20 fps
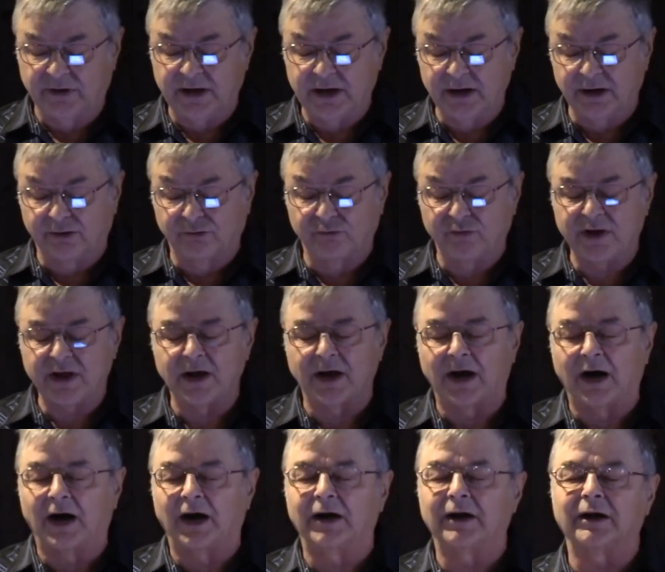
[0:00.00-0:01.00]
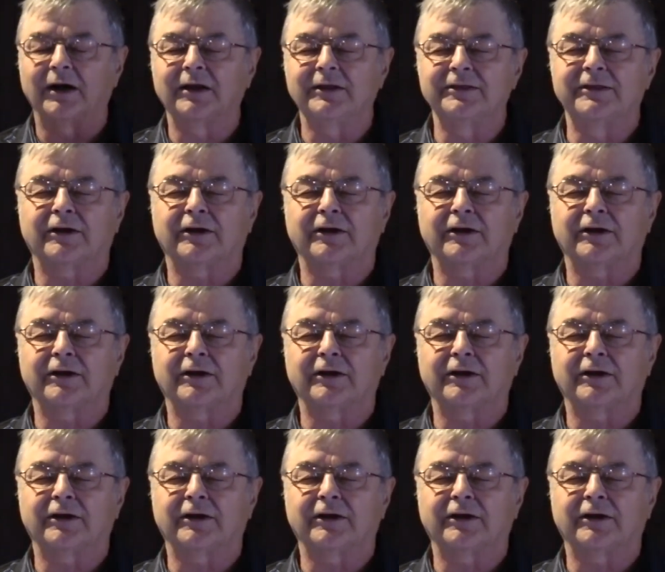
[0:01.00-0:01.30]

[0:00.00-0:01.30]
here we are.